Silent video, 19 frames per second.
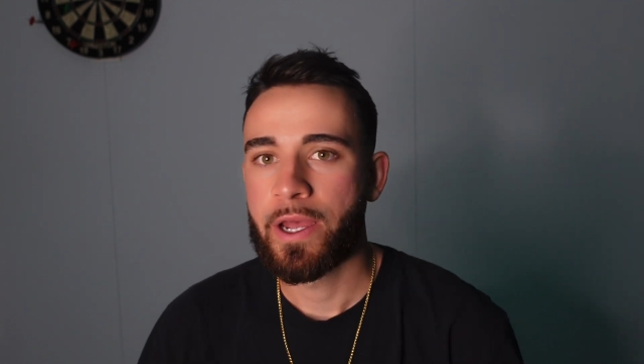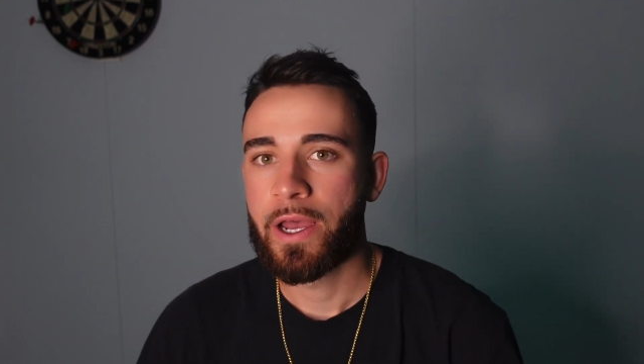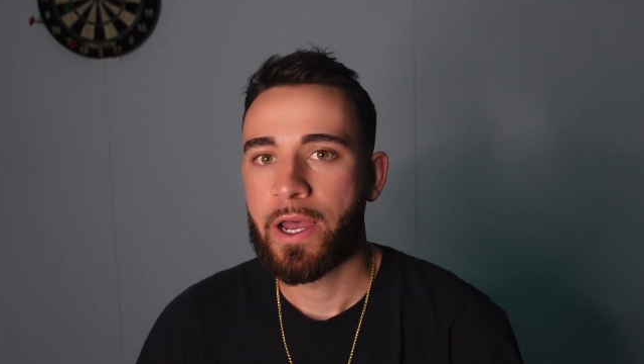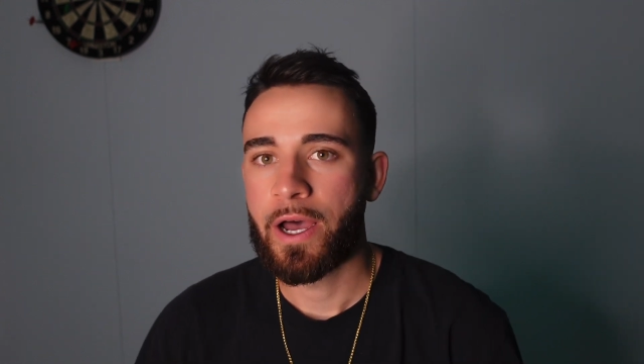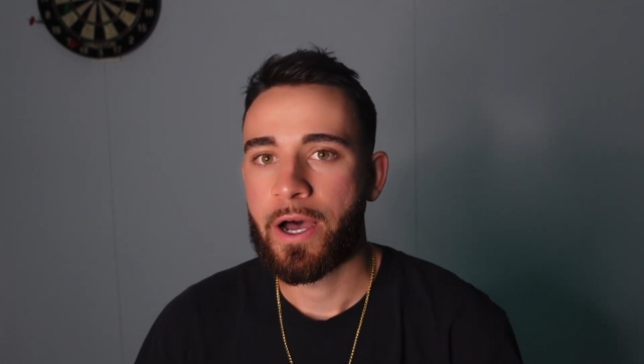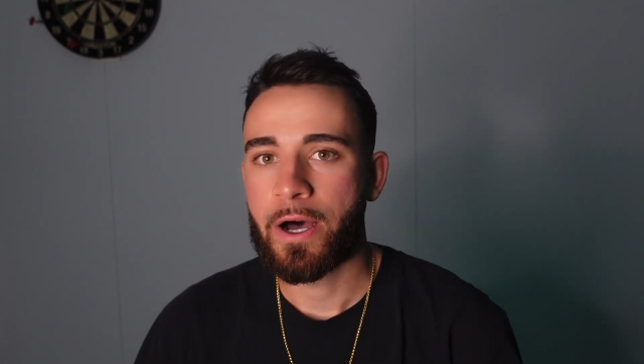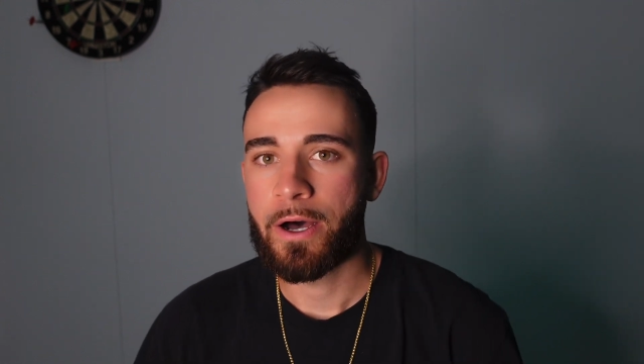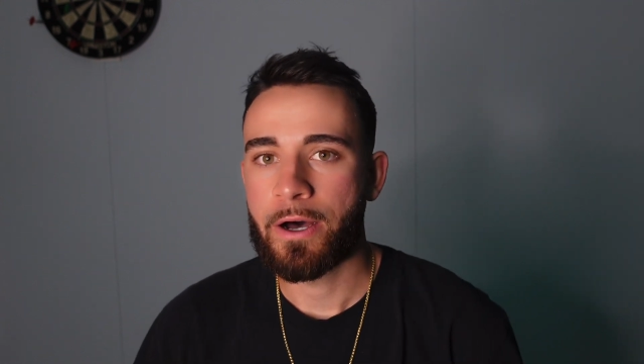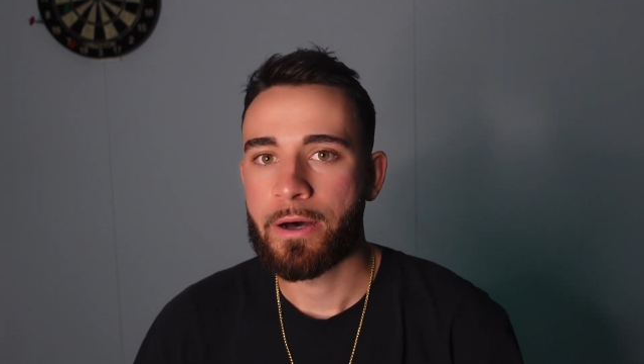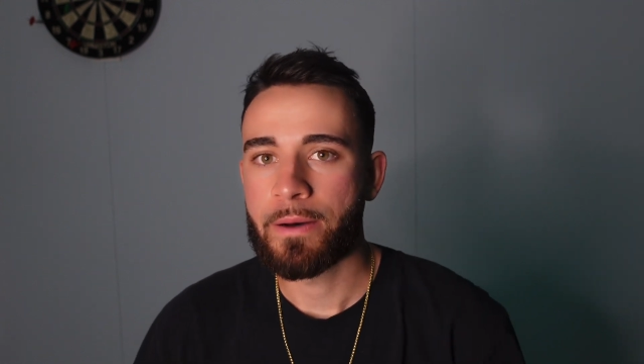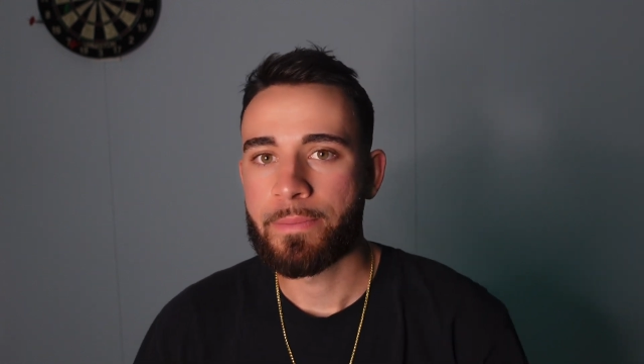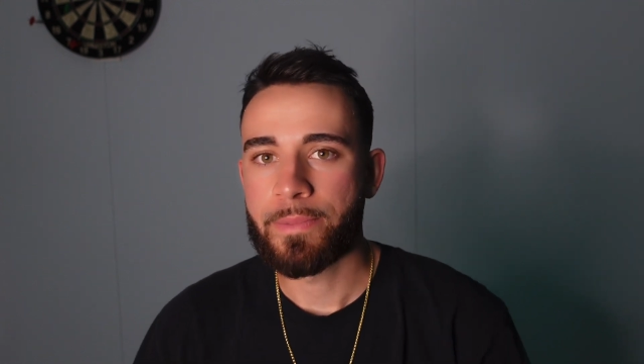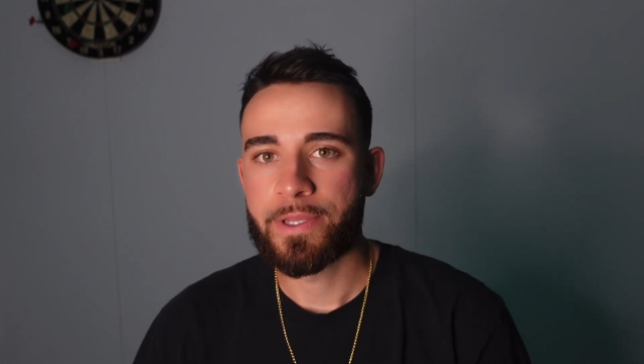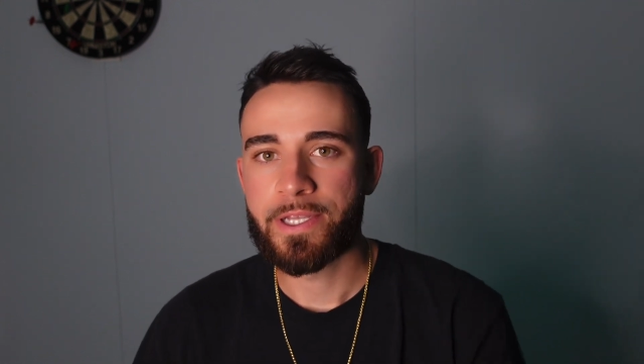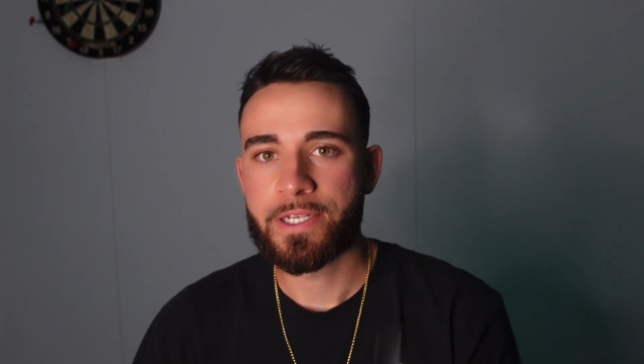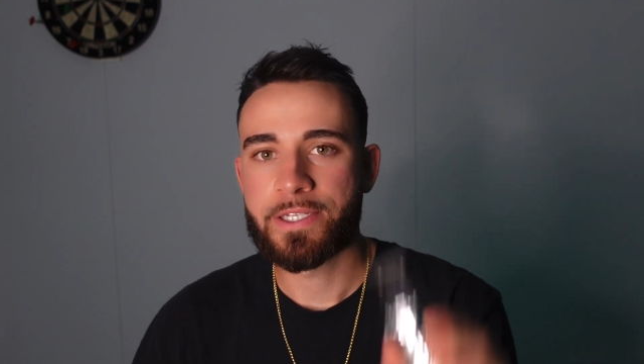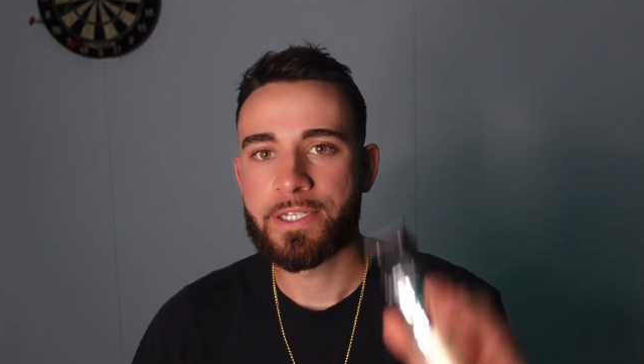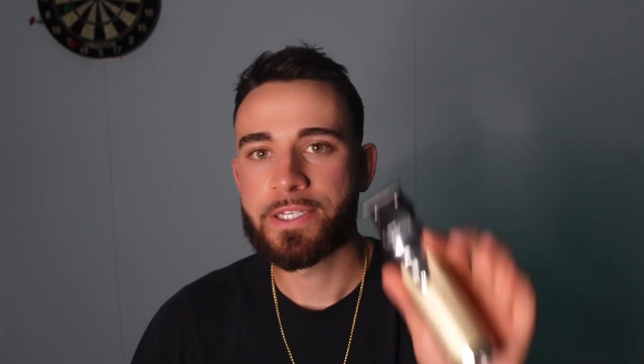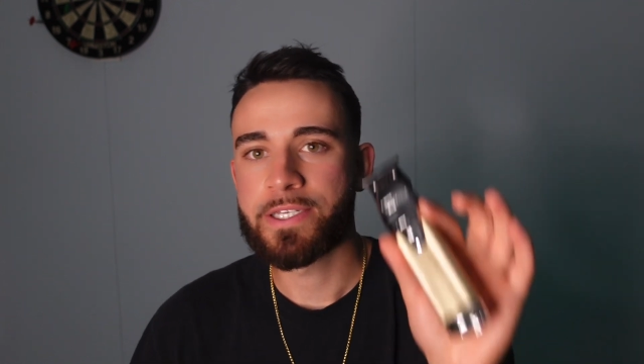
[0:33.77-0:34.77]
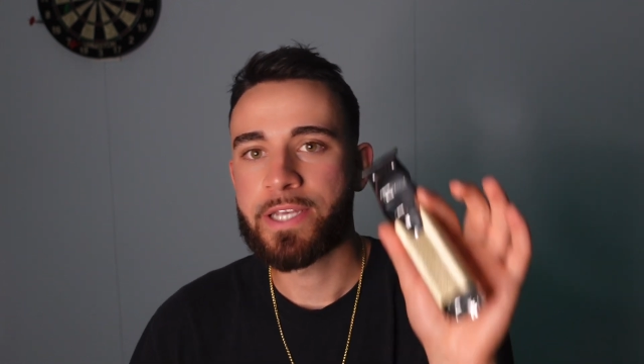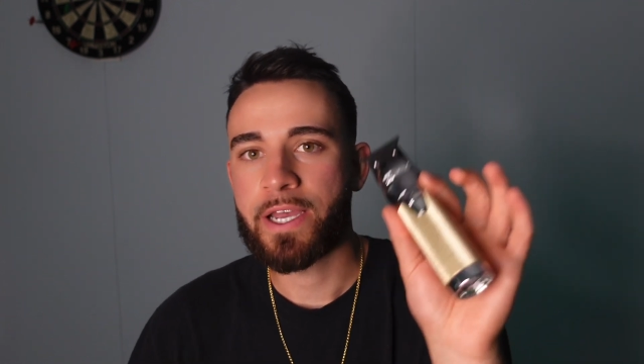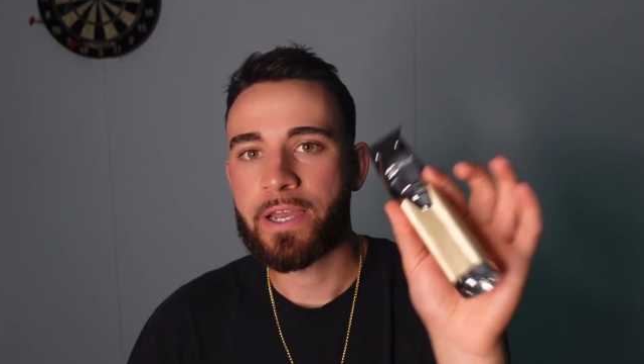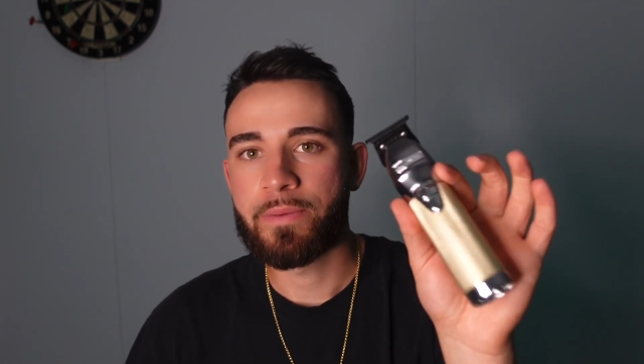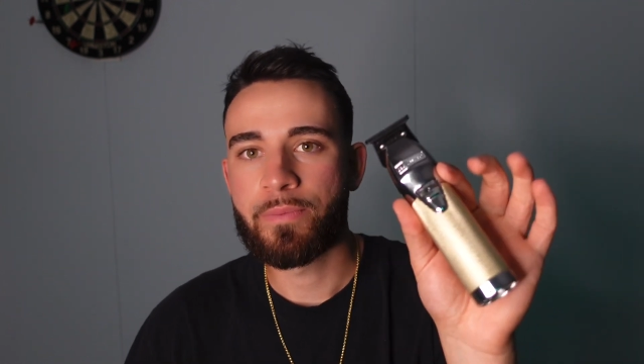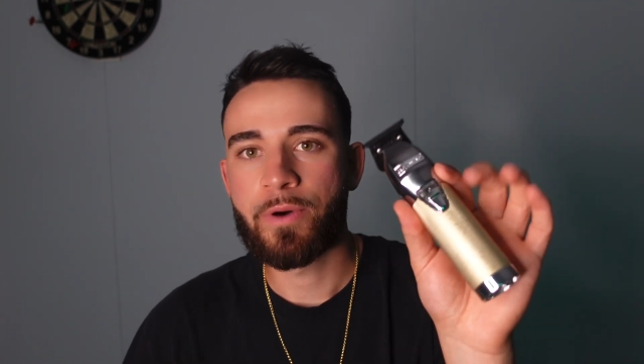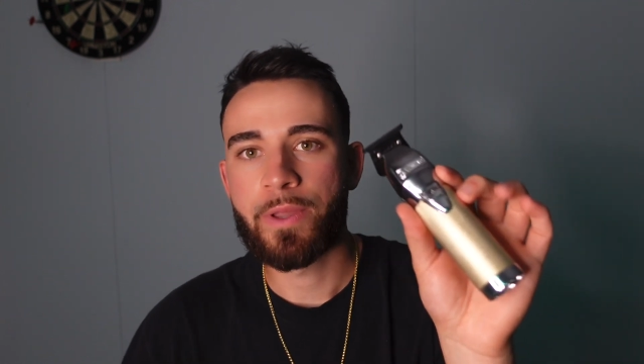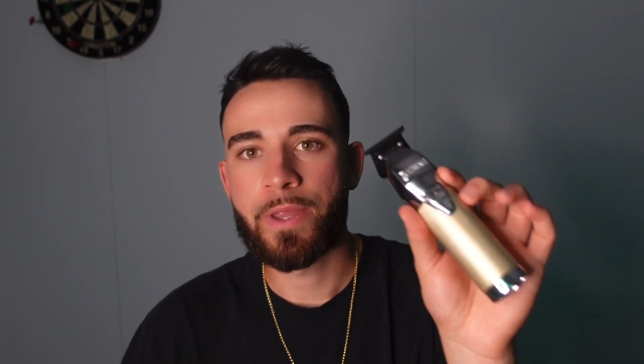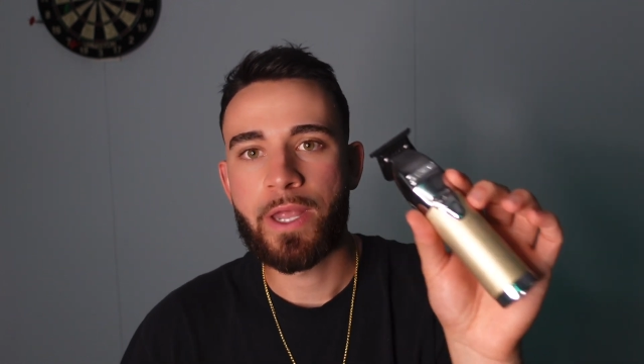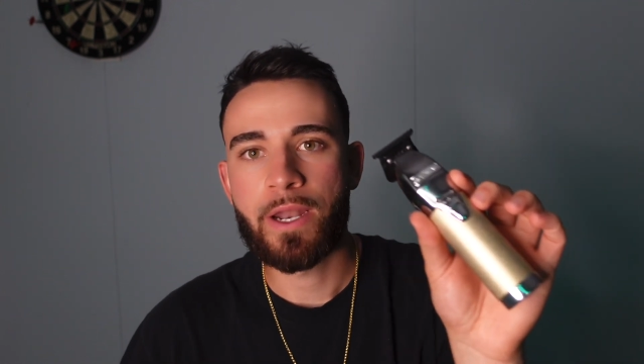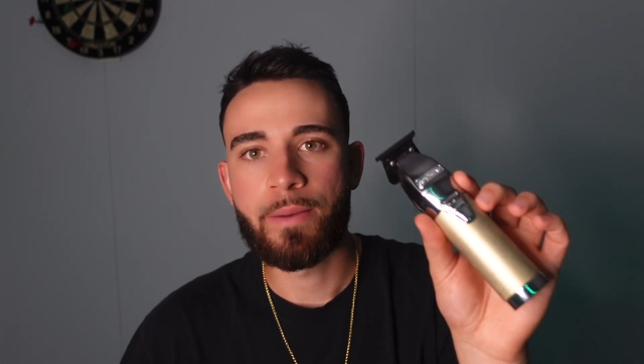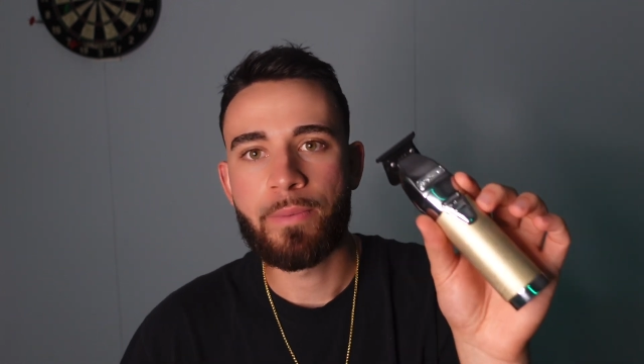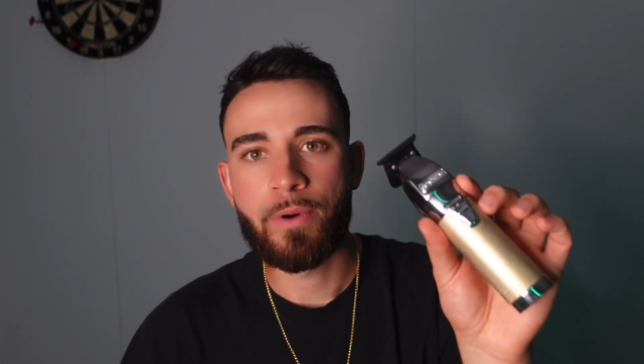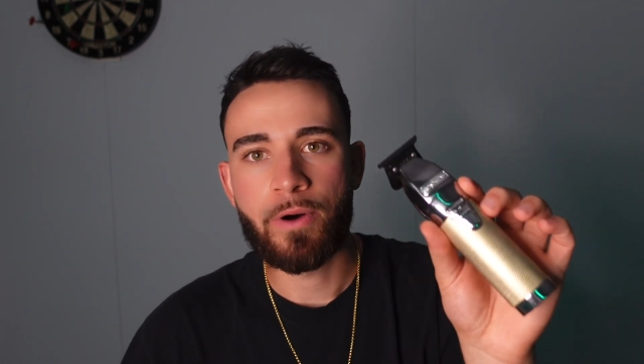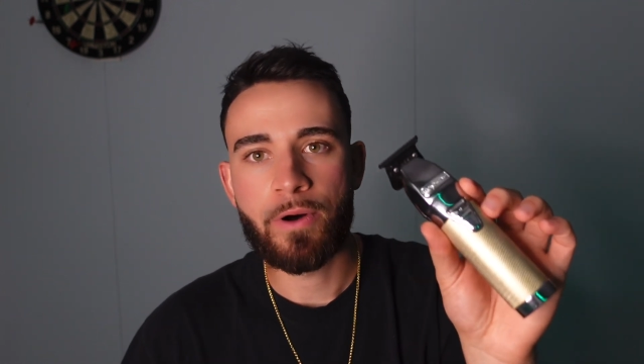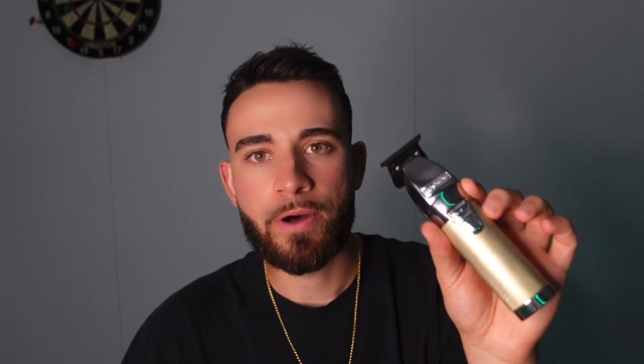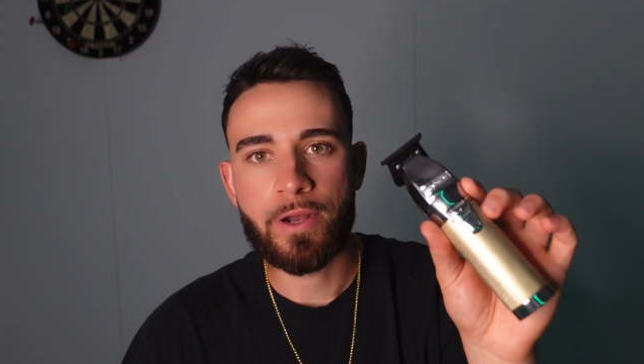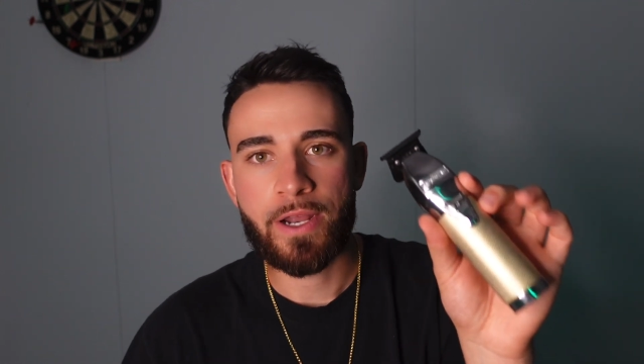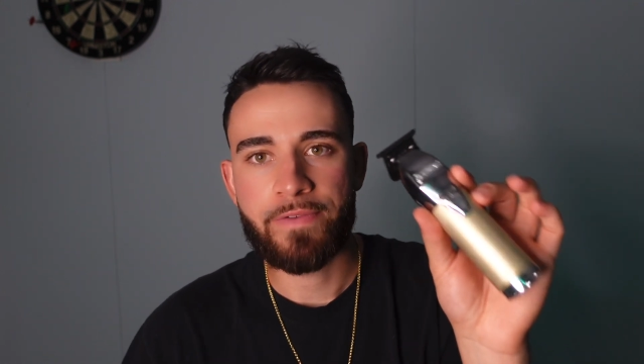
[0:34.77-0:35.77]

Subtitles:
But this is the second one that I'm on.